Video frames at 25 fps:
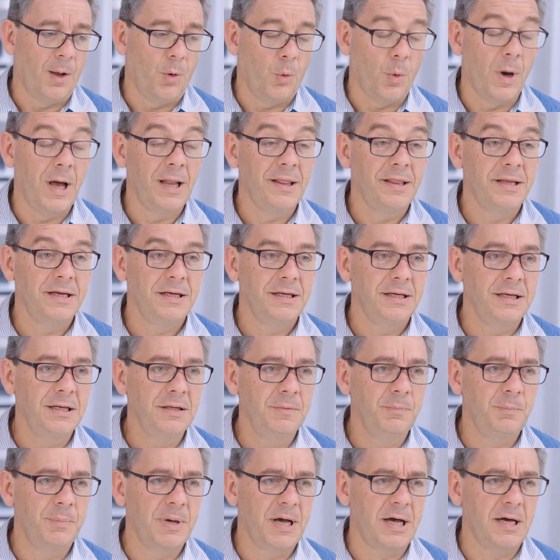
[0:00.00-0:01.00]
Well, the
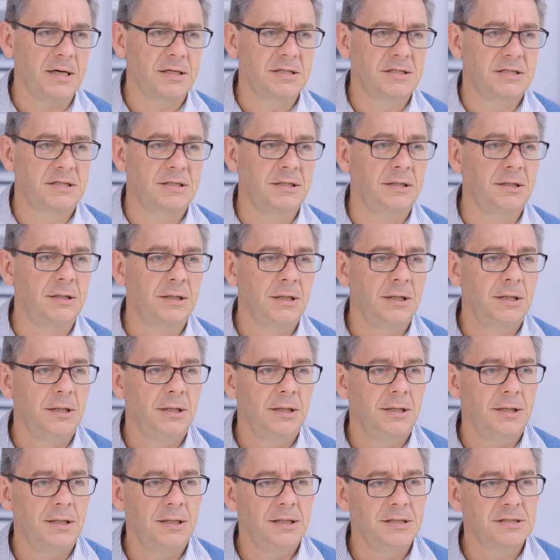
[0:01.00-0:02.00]
impact
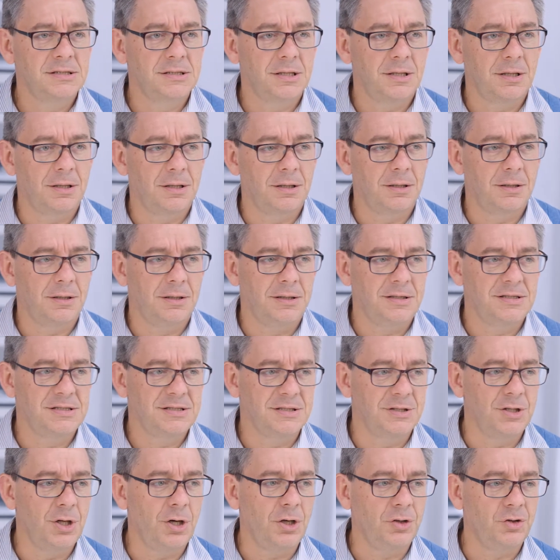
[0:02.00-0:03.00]
is, uh,
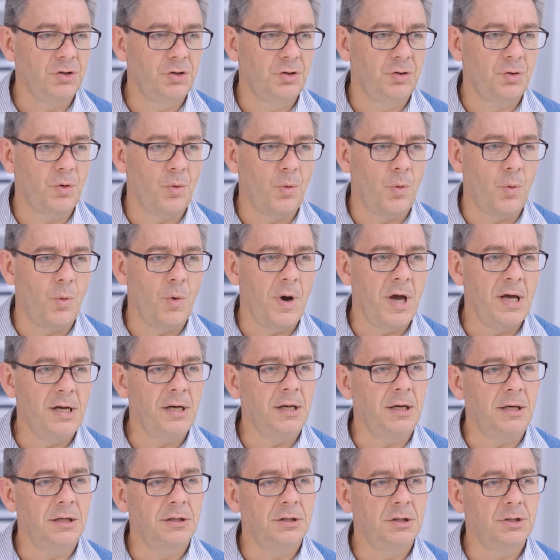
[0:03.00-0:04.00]
is not
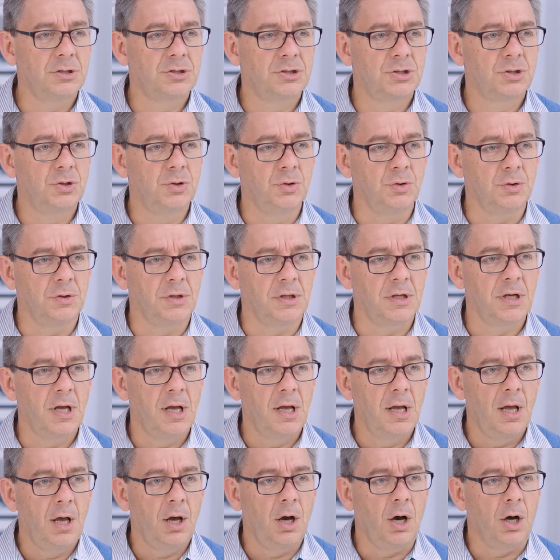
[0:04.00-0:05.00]
well understood.
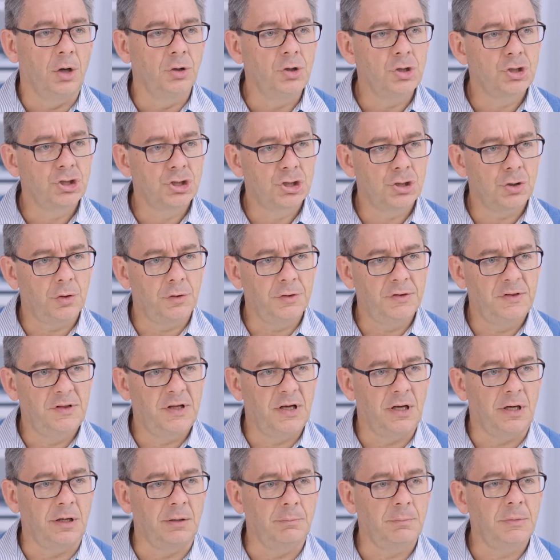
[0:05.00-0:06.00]
On the short
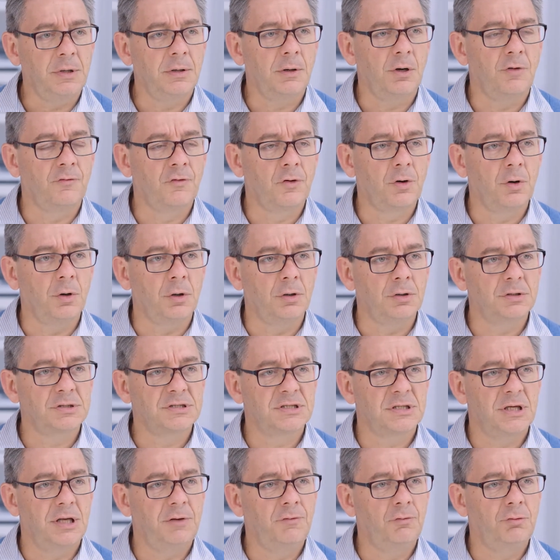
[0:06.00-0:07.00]
term, of
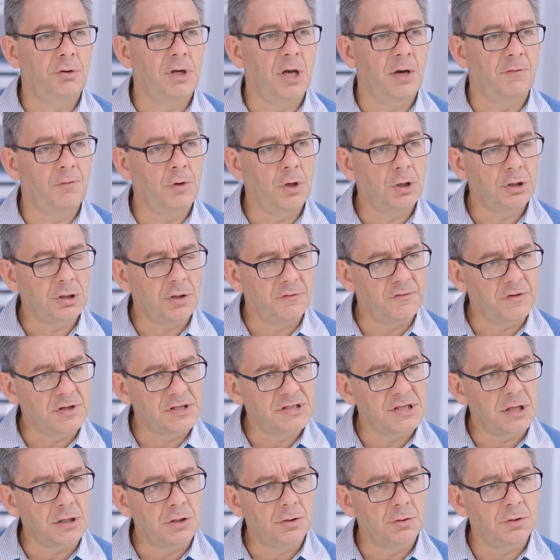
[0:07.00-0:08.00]
course, if we have a lot of
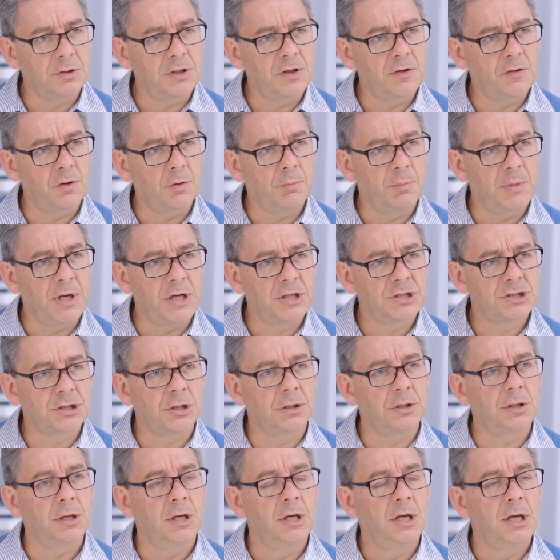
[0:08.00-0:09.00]
asynchrony, the
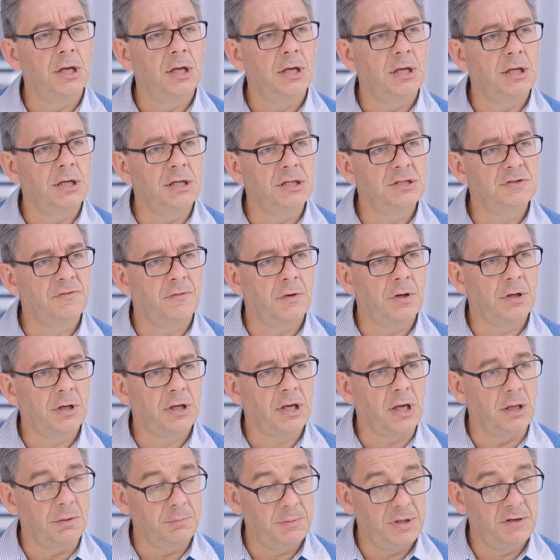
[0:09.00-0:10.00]
patient is
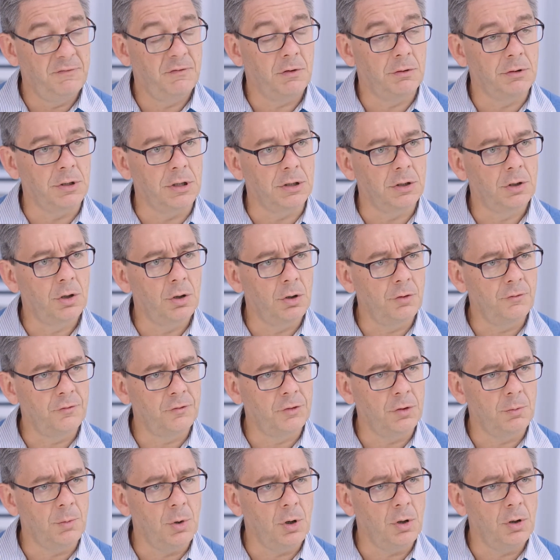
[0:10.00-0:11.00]
can be very
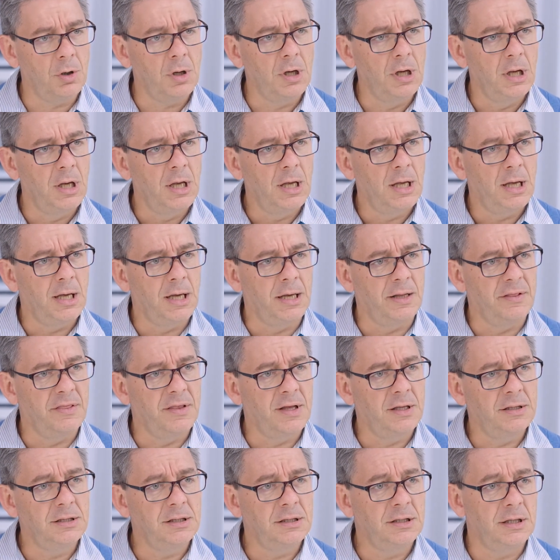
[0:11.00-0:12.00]
uncomfortable, and
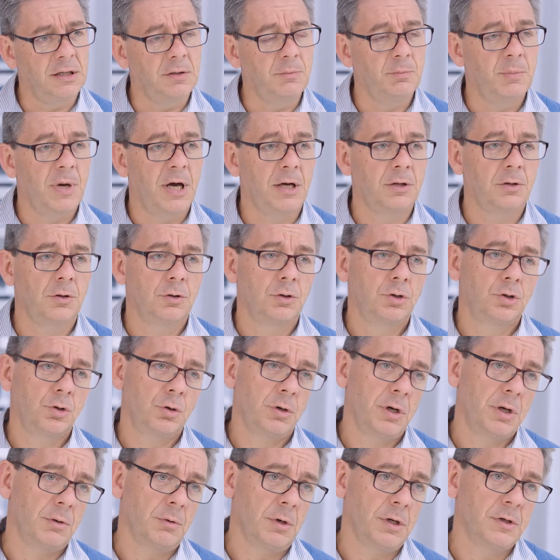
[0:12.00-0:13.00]
then it impacts the
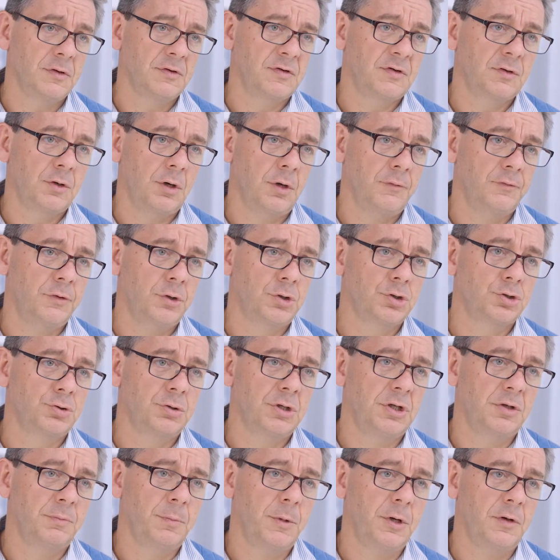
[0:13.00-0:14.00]
tolerance of the
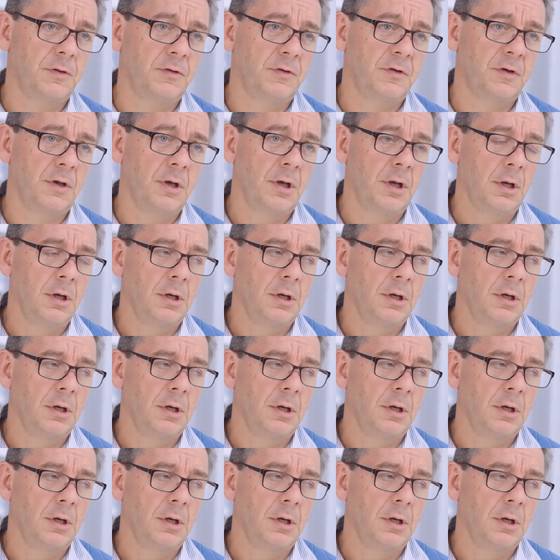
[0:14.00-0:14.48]
treatment.